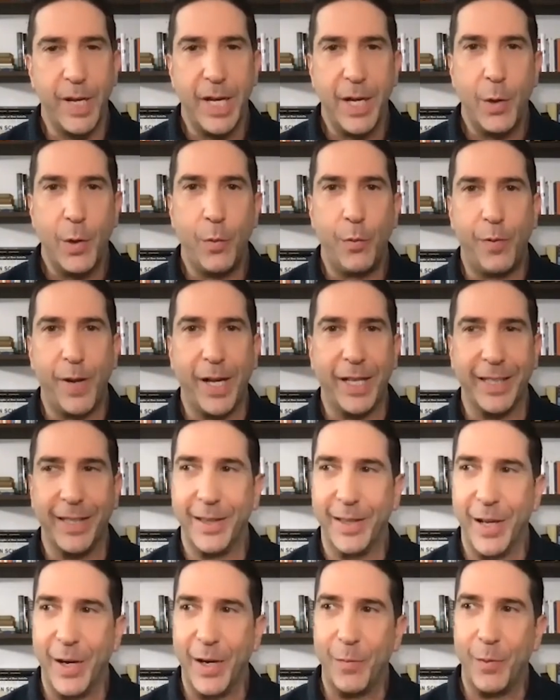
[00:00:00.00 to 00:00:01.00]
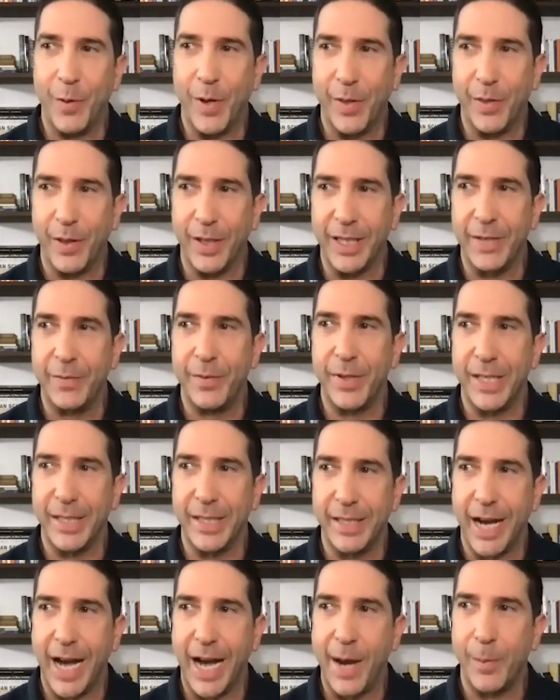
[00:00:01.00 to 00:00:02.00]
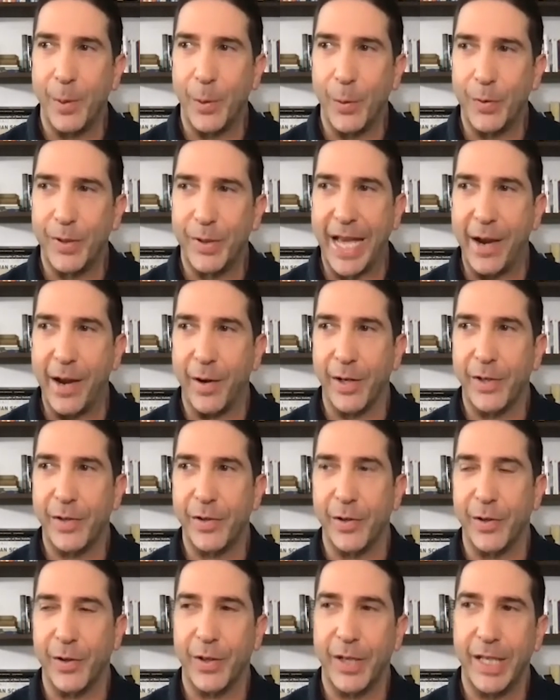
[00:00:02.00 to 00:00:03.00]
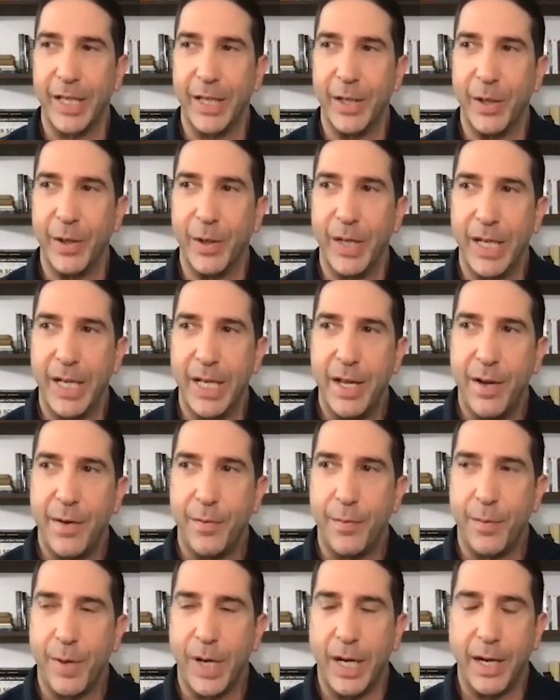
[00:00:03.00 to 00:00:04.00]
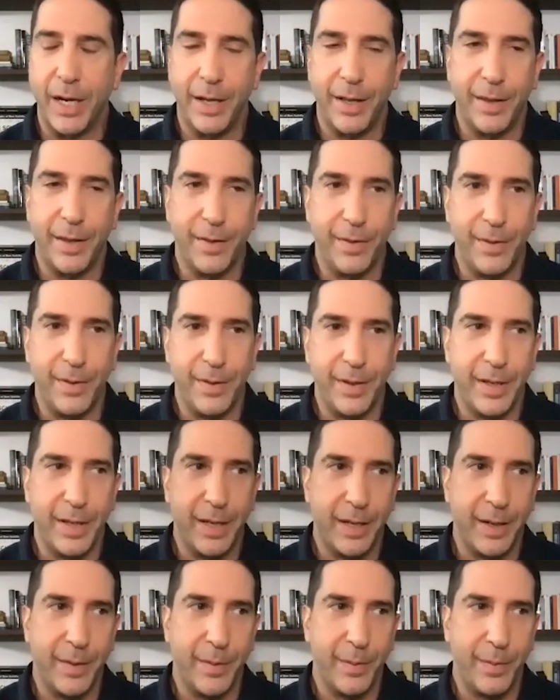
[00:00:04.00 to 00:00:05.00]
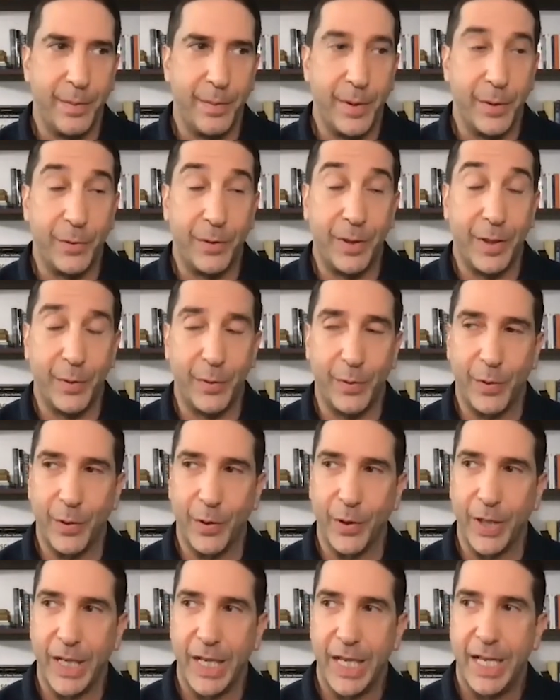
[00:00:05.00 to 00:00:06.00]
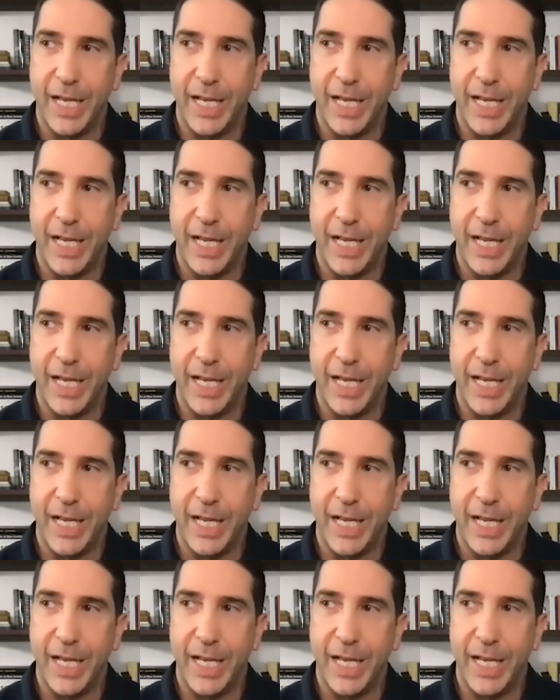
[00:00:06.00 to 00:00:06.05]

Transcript: who fell in love with Olivia d'Abo's character, you know uh, uh, the sister.